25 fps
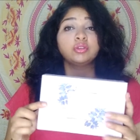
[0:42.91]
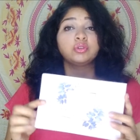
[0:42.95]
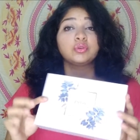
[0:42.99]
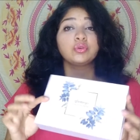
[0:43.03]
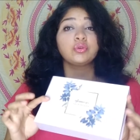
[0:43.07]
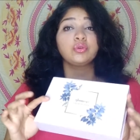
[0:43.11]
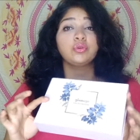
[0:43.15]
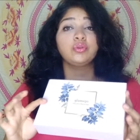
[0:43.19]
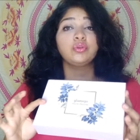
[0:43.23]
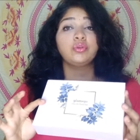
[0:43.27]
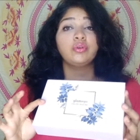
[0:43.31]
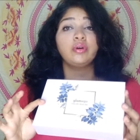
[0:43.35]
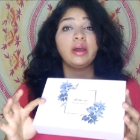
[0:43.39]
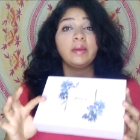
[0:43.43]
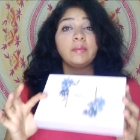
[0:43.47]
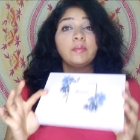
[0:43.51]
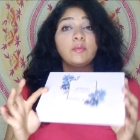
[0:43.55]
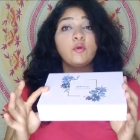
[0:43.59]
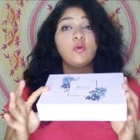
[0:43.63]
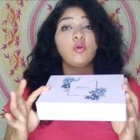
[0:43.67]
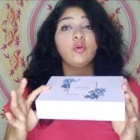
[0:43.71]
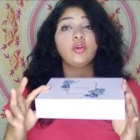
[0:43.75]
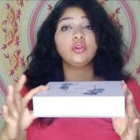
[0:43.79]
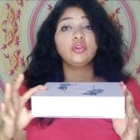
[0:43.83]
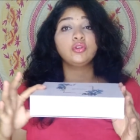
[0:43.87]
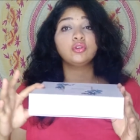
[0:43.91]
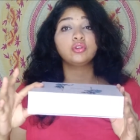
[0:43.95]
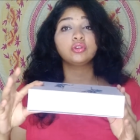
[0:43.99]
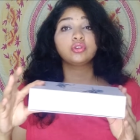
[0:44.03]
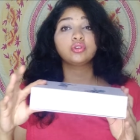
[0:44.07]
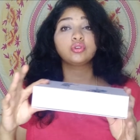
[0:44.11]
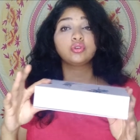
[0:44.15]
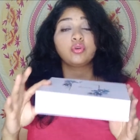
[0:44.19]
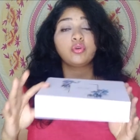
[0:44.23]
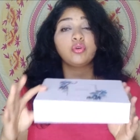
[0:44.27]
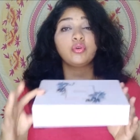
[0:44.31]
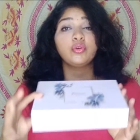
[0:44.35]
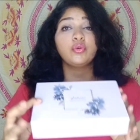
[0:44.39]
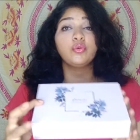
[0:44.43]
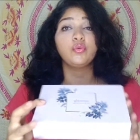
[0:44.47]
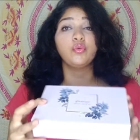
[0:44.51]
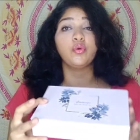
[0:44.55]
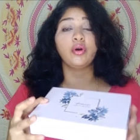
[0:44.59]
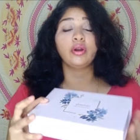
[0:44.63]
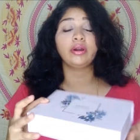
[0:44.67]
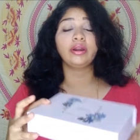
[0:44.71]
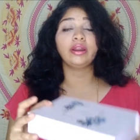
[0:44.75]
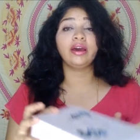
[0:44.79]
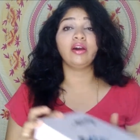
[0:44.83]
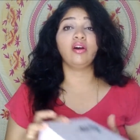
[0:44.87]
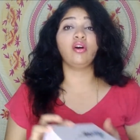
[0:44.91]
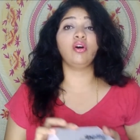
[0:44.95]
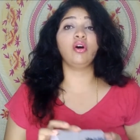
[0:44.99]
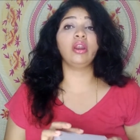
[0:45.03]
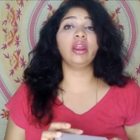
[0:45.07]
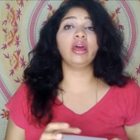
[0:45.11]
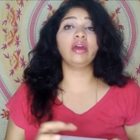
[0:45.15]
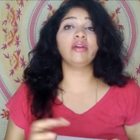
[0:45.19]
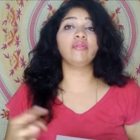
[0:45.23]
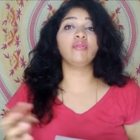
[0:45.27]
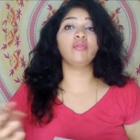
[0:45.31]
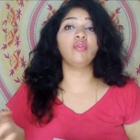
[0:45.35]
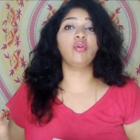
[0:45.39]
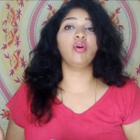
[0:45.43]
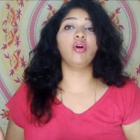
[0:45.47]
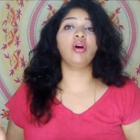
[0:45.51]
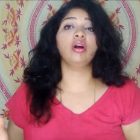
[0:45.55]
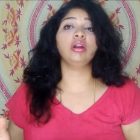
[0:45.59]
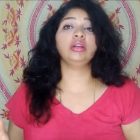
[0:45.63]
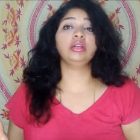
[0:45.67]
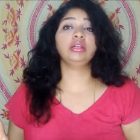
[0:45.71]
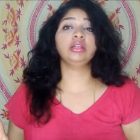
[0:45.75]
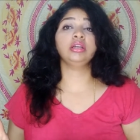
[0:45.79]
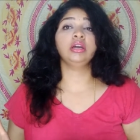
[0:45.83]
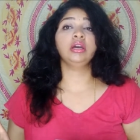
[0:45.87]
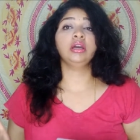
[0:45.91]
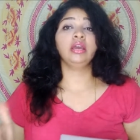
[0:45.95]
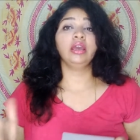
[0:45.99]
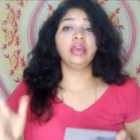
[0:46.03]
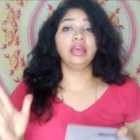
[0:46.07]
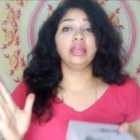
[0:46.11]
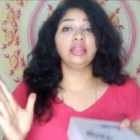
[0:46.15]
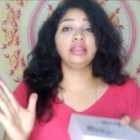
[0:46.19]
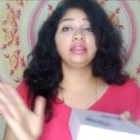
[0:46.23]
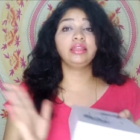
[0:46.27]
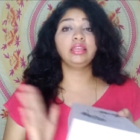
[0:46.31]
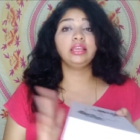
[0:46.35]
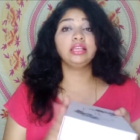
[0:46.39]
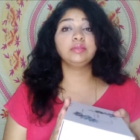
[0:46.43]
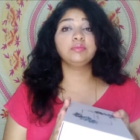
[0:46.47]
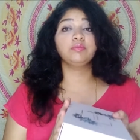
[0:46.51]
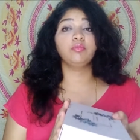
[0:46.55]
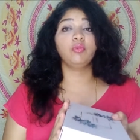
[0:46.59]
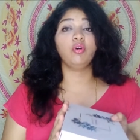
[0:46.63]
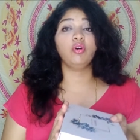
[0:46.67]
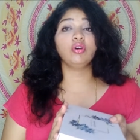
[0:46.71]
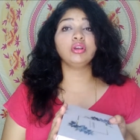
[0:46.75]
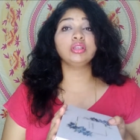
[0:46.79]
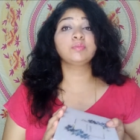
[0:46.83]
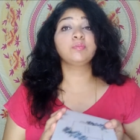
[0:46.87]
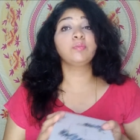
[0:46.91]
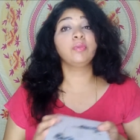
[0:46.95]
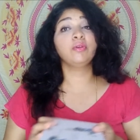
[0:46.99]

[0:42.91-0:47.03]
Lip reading: So I'm going to show you what all I've got in this box.